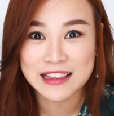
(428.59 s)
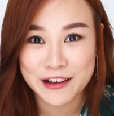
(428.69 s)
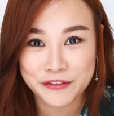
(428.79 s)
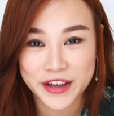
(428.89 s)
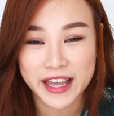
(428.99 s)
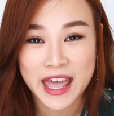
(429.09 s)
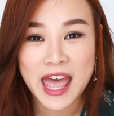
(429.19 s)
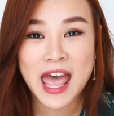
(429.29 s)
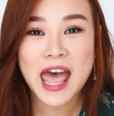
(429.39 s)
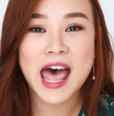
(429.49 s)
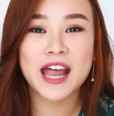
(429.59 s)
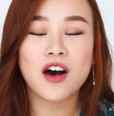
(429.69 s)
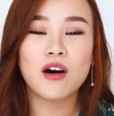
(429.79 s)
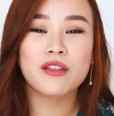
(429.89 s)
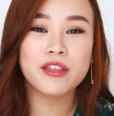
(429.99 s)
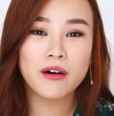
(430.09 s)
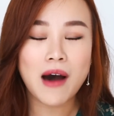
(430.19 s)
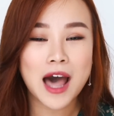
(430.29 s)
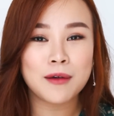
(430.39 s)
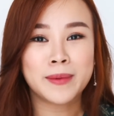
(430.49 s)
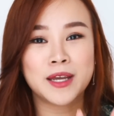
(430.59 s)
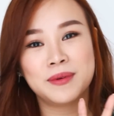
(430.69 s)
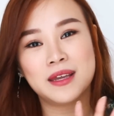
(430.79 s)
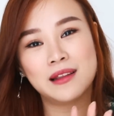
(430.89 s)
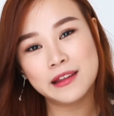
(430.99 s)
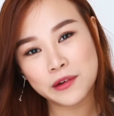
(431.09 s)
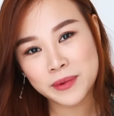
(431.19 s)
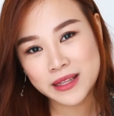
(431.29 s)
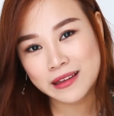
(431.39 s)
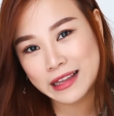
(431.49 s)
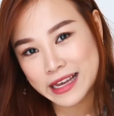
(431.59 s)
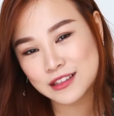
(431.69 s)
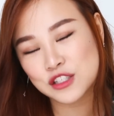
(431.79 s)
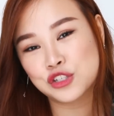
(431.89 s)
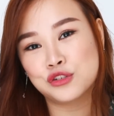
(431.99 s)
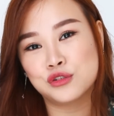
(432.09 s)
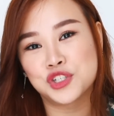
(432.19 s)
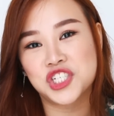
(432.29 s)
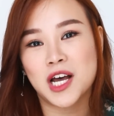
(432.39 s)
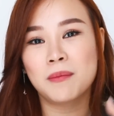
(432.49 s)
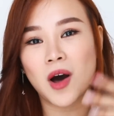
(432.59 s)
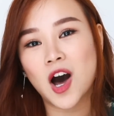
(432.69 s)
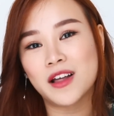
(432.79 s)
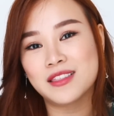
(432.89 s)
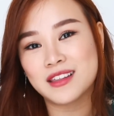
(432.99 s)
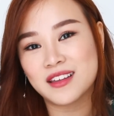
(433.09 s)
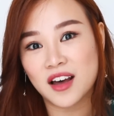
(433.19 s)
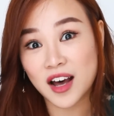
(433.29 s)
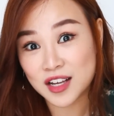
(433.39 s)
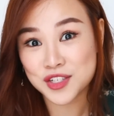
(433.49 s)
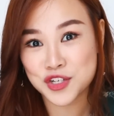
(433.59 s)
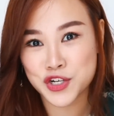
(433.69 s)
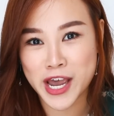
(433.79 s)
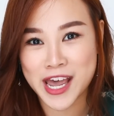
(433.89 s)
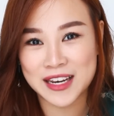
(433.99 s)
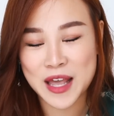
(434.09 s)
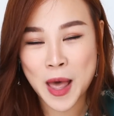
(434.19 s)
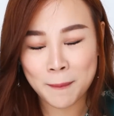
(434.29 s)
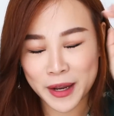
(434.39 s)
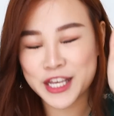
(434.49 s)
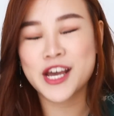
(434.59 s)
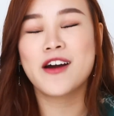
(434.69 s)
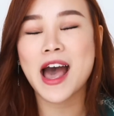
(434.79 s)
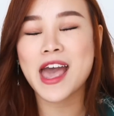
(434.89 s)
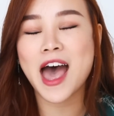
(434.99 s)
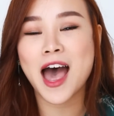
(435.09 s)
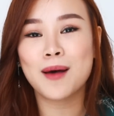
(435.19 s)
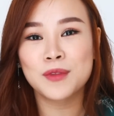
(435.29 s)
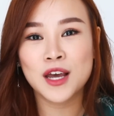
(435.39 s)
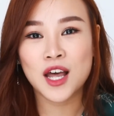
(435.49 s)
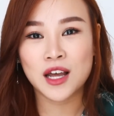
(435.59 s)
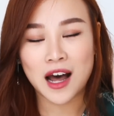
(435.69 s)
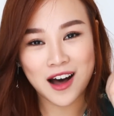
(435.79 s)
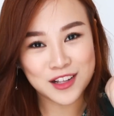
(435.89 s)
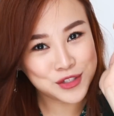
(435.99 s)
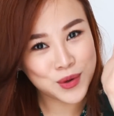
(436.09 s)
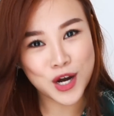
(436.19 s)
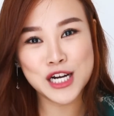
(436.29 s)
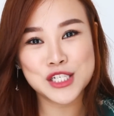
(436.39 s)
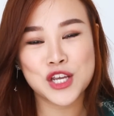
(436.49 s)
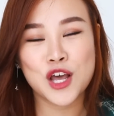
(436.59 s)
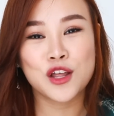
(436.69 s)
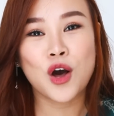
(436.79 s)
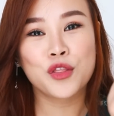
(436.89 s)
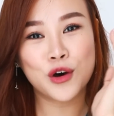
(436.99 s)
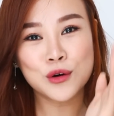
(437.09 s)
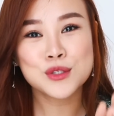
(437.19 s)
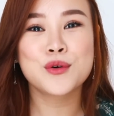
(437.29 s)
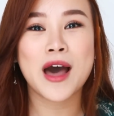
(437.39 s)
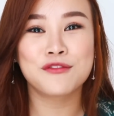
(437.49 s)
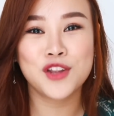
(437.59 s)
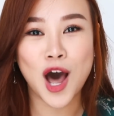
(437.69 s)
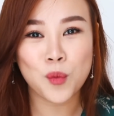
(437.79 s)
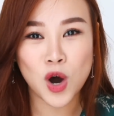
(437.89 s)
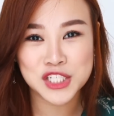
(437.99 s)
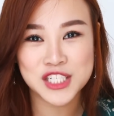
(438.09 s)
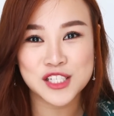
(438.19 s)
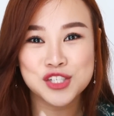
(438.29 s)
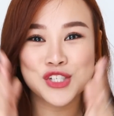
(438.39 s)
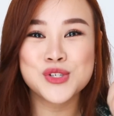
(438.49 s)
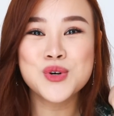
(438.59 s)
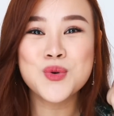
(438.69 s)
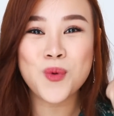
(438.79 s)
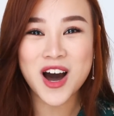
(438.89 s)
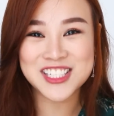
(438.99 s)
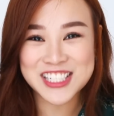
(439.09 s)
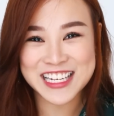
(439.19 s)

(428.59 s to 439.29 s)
loving, and although I might be a little bit late to jump on the US train, but here I am to urge those who have not watched it to watch